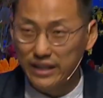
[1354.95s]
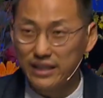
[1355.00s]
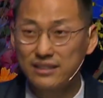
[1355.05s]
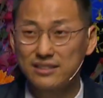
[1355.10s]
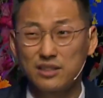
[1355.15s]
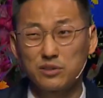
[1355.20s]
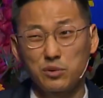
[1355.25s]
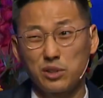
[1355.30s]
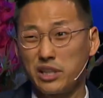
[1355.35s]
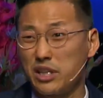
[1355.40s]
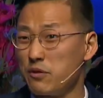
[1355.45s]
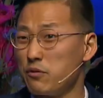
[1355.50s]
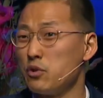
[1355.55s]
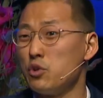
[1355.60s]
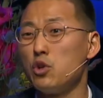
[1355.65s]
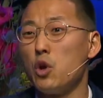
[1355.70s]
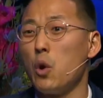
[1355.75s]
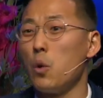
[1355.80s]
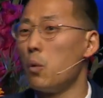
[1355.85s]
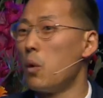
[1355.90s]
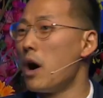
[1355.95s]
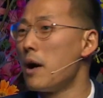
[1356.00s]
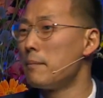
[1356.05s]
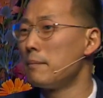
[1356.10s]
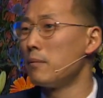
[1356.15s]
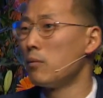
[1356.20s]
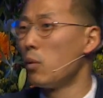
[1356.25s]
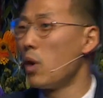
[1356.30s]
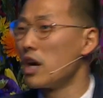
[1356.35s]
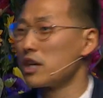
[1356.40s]
And he says, well, look, if you don't
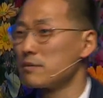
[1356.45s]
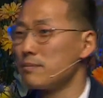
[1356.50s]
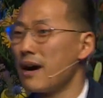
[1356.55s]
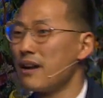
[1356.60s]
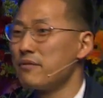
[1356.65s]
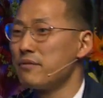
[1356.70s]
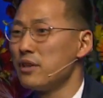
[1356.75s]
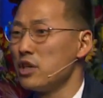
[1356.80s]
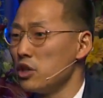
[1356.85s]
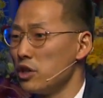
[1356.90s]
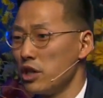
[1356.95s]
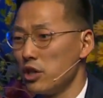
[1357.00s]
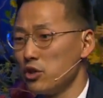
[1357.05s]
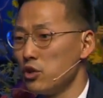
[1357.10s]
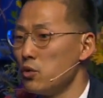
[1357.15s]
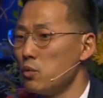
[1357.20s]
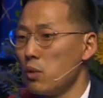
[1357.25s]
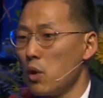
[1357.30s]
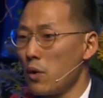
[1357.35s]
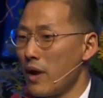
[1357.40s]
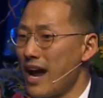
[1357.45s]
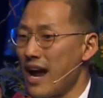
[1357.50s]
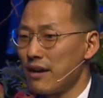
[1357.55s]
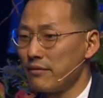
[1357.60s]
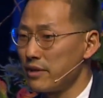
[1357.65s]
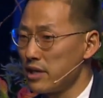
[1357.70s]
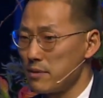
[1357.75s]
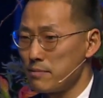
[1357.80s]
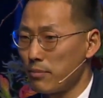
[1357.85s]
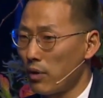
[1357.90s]
wash my feet, then you won't
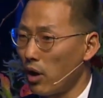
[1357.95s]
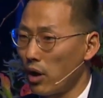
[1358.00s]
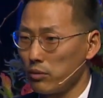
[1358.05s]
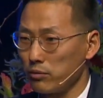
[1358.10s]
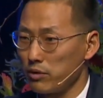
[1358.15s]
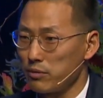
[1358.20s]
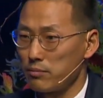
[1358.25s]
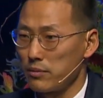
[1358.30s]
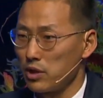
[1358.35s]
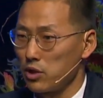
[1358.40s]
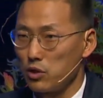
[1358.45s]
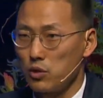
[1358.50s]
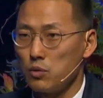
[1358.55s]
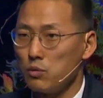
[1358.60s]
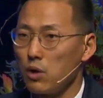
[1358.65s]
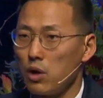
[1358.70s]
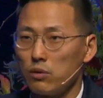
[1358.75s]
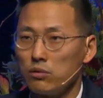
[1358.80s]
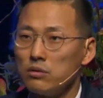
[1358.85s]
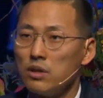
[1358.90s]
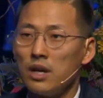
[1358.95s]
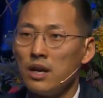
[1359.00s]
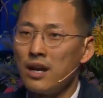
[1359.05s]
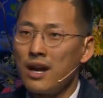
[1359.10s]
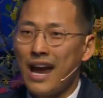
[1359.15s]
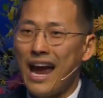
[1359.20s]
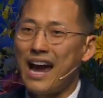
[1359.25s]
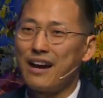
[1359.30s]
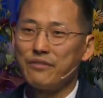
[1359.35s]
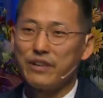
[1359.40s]
have any part with me. You won't
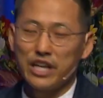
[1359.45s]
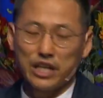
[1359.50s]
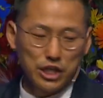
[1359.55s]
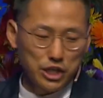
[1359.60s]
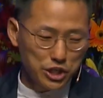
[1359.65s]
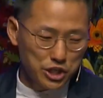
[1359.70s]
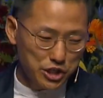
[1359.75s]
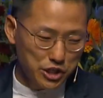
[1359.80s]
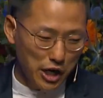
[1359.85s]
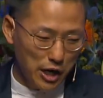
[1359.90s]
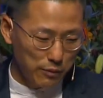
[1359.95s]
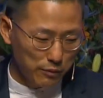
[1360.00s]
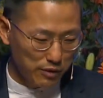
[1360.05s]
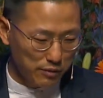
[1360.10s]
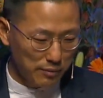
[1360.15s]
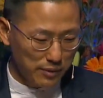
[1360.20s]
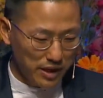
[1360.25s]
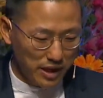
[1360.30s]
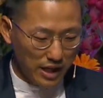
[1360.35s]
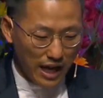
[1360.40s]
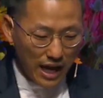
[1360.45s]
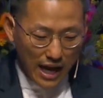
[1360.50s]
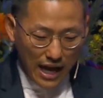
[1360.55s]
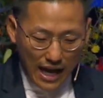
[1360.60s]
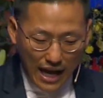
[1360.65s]
have any share with me.